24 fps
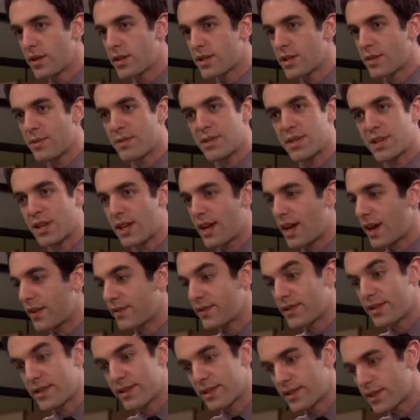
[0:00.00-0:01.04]
someone's gonna
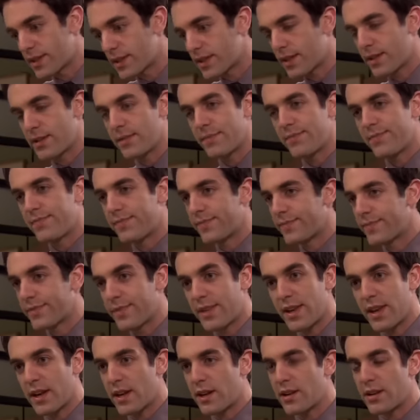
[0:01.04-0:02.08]
have to just
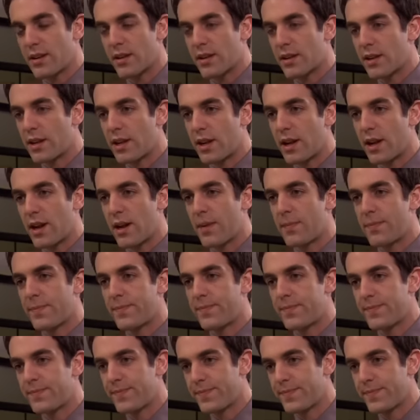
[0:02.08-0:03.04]
get in there and clean it up.